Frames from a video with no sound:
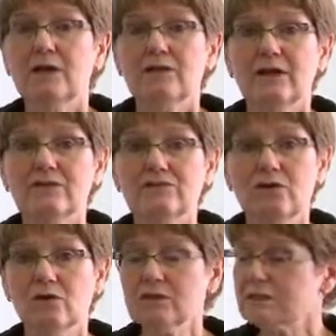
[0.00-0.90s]
They have
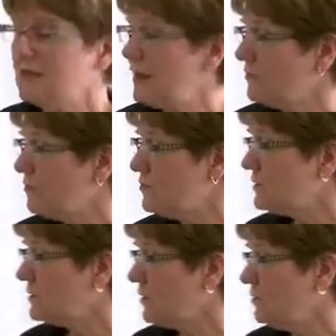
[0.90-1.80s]
noticed that
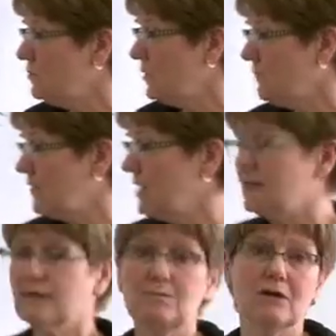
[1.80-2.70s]
those who have ended
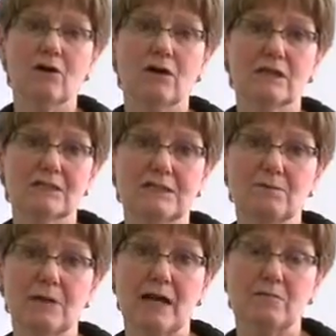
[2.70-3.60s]
up being on a
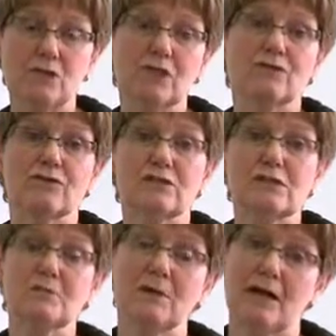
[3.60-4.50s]
CPAP machine for
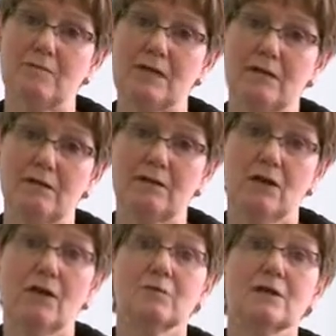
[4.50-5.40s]
sleep apnea,
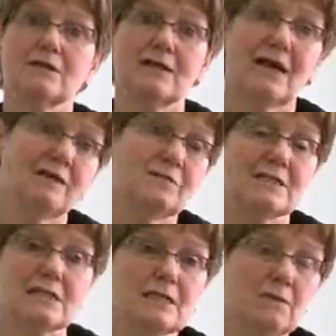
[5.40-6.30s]
because they hadn't been
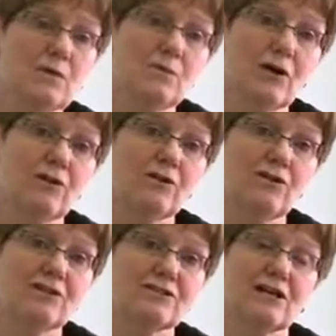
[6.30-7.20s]
sleeping well,
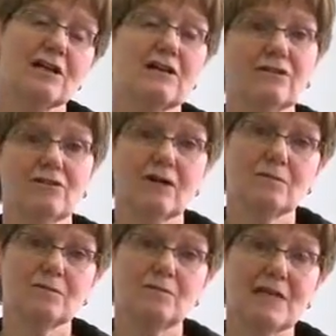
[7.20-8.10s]
suddenly they're
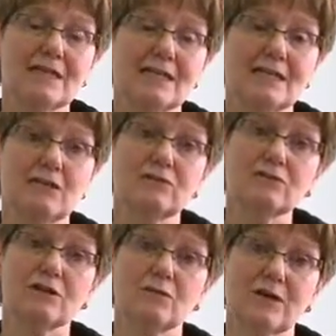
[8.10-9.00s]
able to maintain and lose
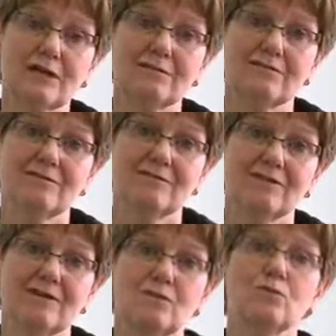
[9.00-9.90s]
their weight.
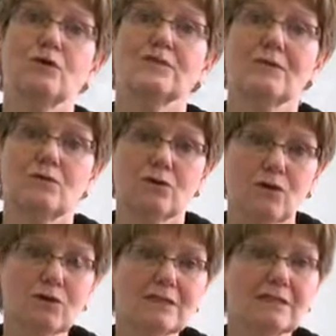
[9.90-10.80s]
Whereas they were
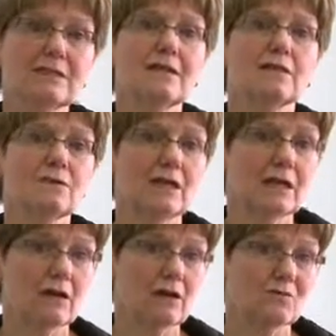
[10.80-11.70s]
noticing that they were
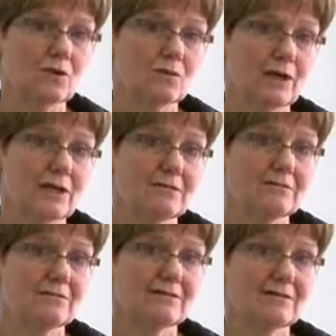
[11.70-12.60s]
gaining a lot more weight.
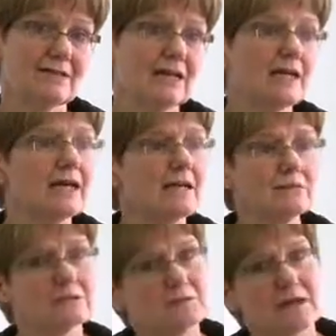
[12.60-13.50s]
And it
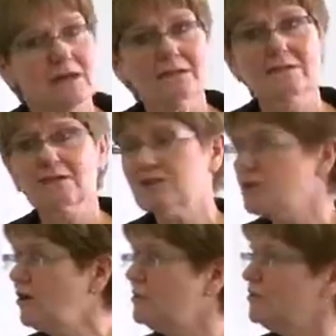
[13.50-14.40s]
was because of the
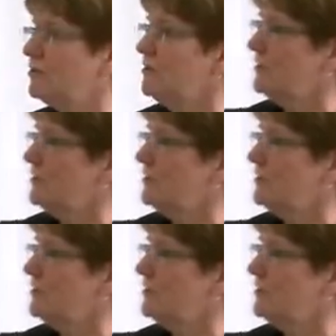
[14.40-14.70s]
exhaustion.